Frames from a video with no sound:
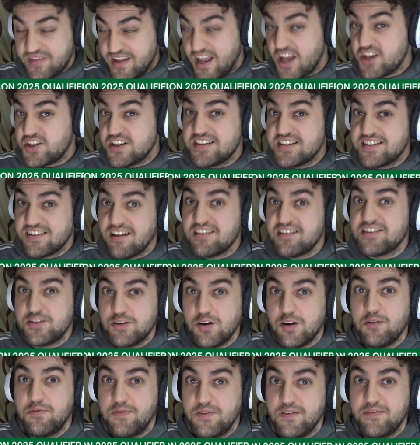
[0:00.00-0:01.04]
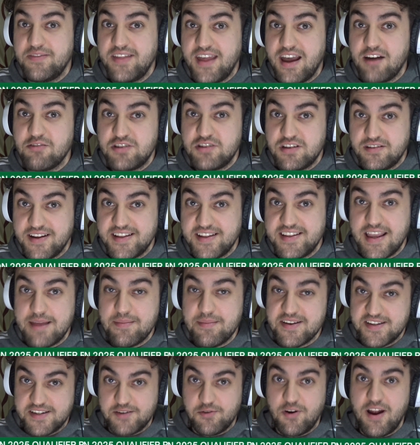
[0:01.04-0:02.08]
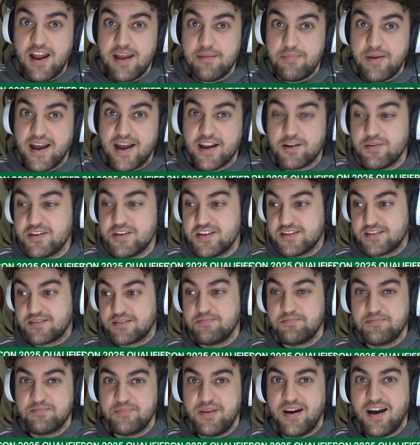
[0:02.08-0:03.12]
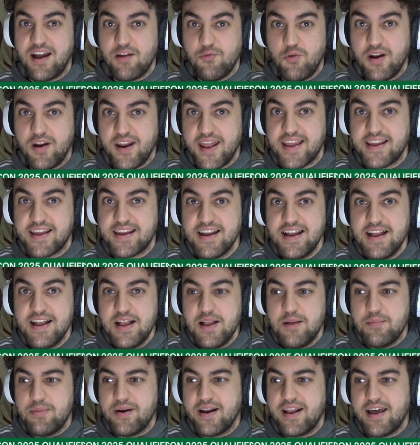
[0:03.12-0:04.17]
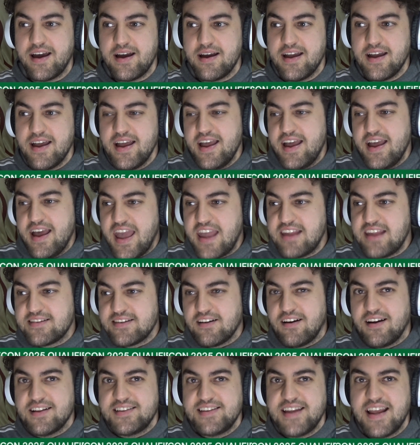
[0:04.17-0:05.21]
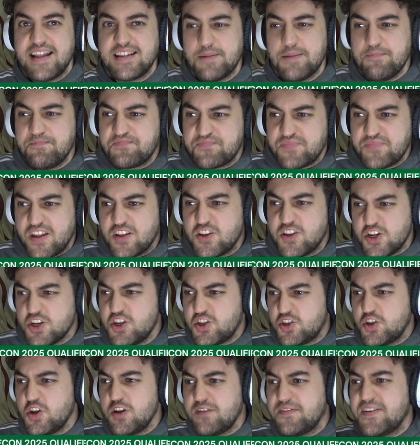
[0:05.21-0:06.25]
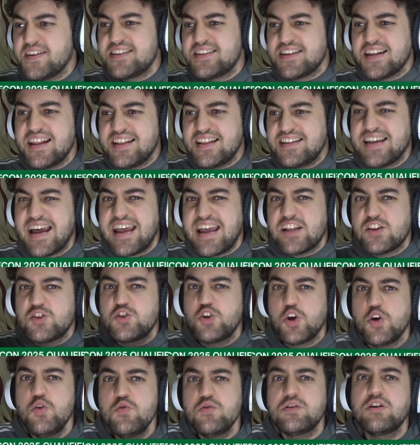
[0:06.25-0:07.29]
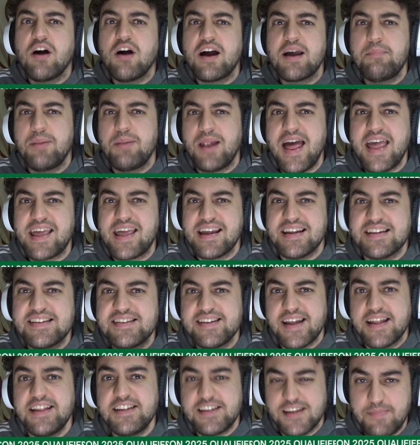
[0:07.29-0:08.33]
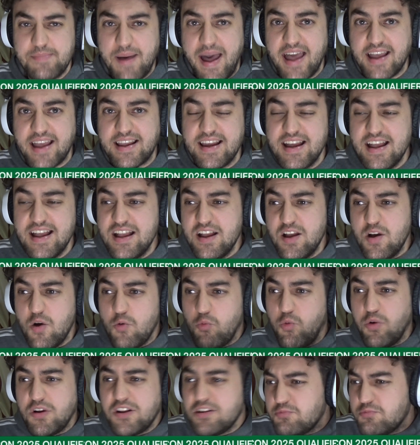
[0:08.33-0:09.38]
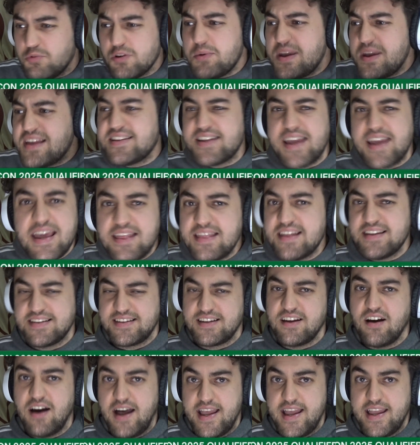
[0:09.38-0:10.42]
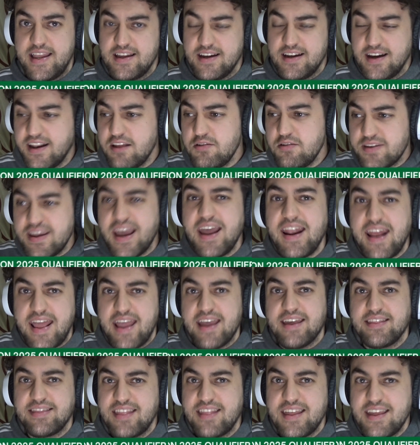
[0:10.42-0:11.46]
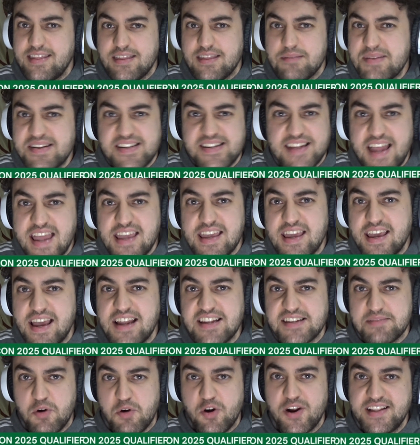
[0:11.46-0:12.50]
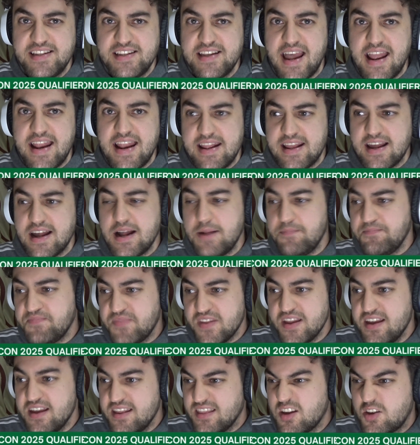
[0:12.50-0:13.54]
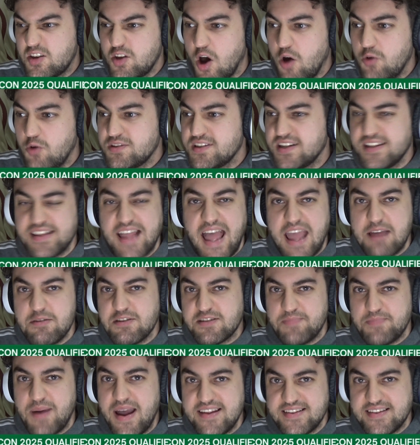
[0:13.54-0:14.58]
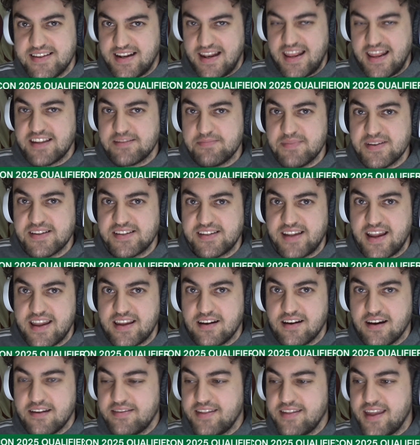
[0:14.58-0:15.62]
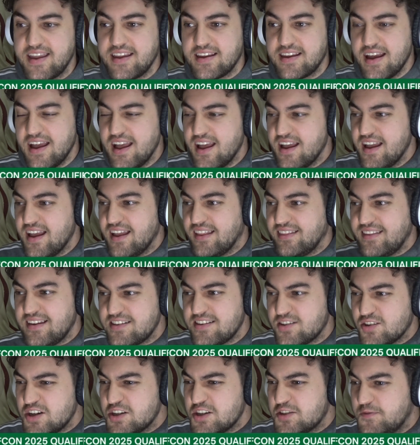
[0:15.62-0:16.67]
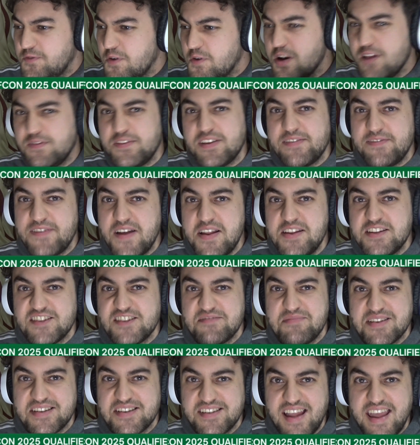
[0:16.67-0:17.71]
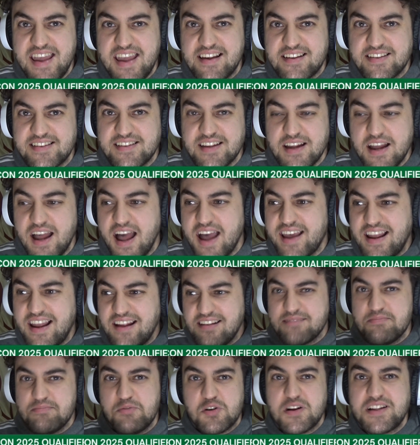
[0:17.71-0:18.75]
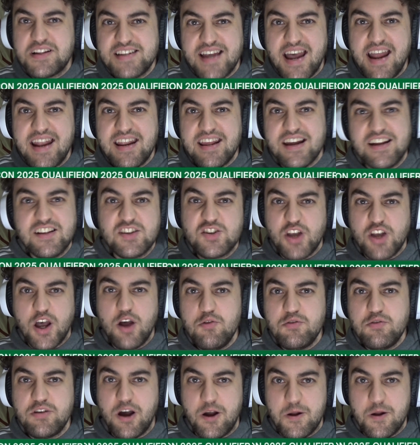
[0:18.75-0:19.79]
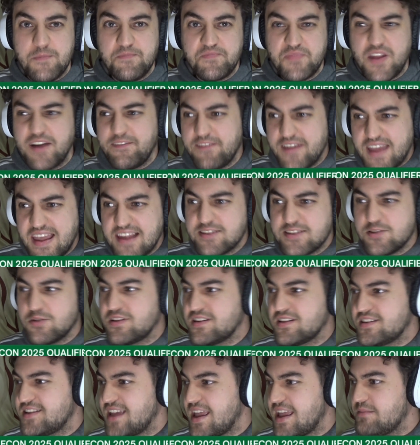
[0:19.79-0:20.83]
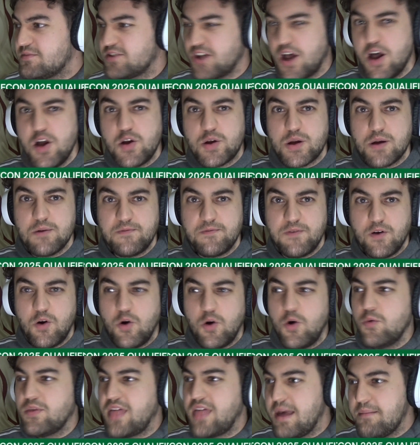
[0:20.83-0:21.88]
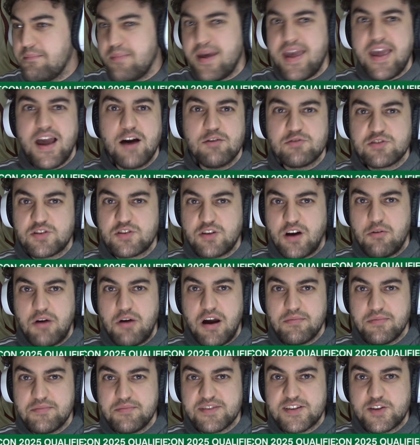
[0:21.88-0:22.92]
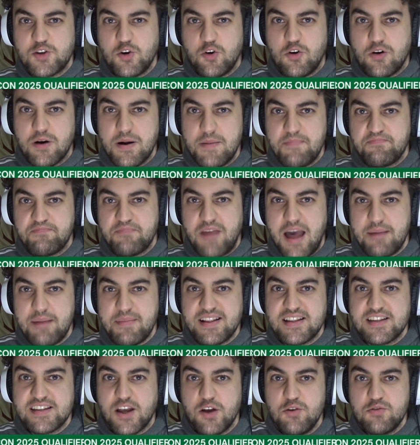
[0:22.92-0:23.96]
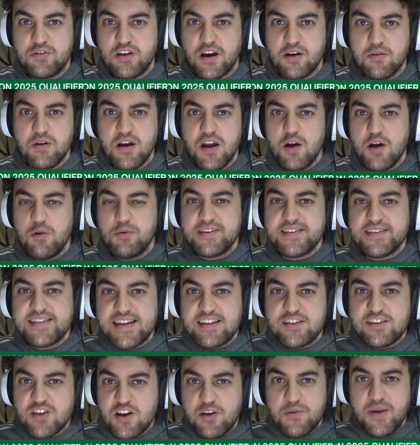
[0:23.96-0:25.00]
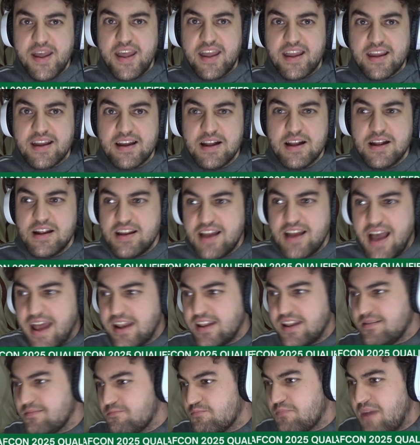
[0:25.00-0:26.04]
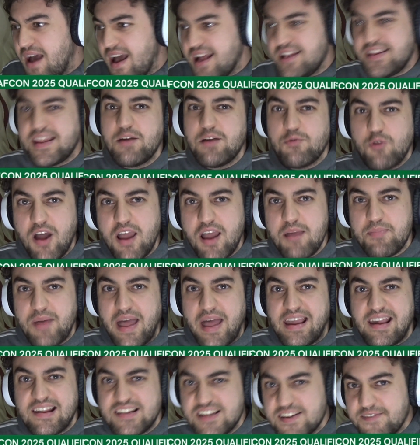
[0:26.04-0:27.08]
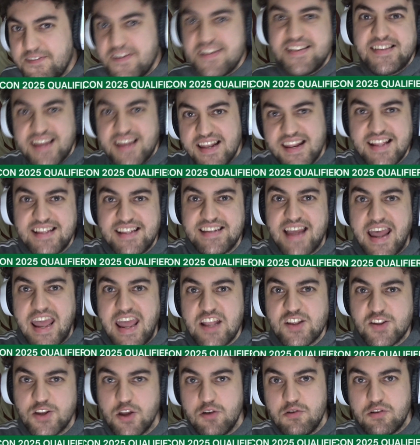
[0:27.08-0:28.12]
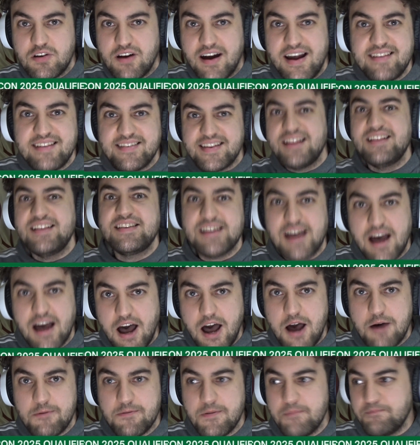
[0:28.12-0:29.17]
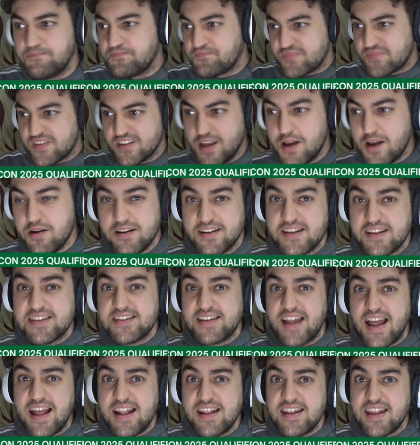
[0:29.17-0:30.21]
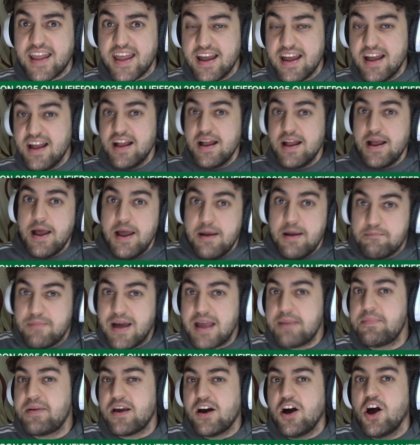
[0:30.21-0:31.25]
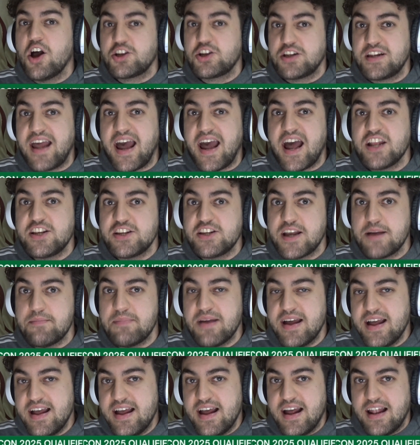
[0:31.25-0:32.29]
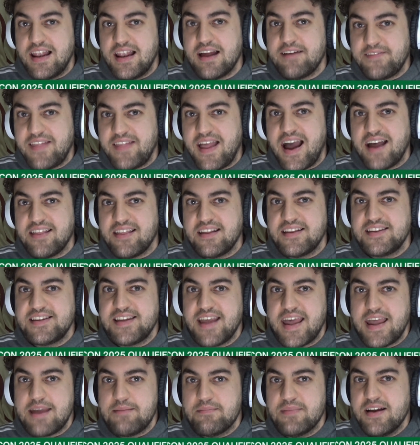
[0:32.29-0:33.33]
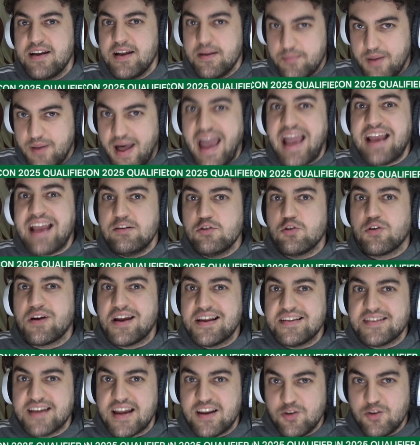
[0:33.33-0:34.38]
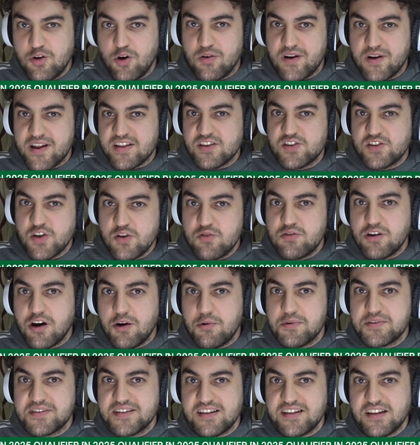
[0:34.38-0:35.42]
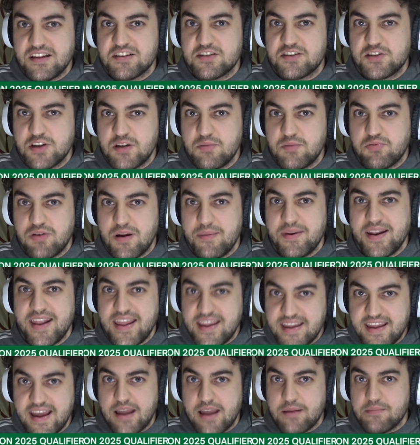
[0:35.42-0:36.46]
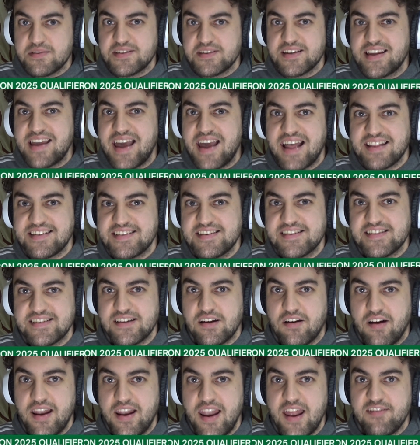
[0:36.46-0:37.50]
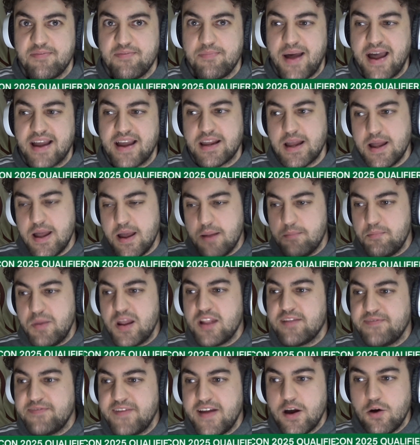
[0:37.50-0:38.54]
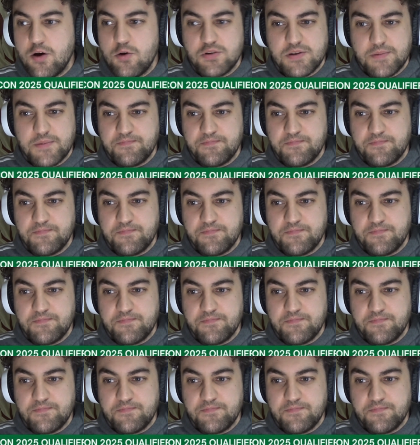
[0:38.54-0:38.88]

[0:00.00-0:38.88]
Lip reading: Actually started off with the Algeria team as a right back, which is a bit ironic. But he started just to facilitate two guys playing at centre back. What are we seeing this guy? I don't get it. The mistake against Mauritania. The goal today was basically his mistake, I think. This guy's full of defensive mistakes against Mauritania and Togo. I think he saw the team Togo and thought, oh, they're me, I'll help them score. Mohamed Togo. What's he doing? And Mandy at right back is to facilitate two guys at centre half. Don't understand it. Maybe harshly Hadjem left out of the team, but Ait-Nouri is Ait-Nouri. 2 goals in the last 2 Premier League games. He had to start at left back. Midfield,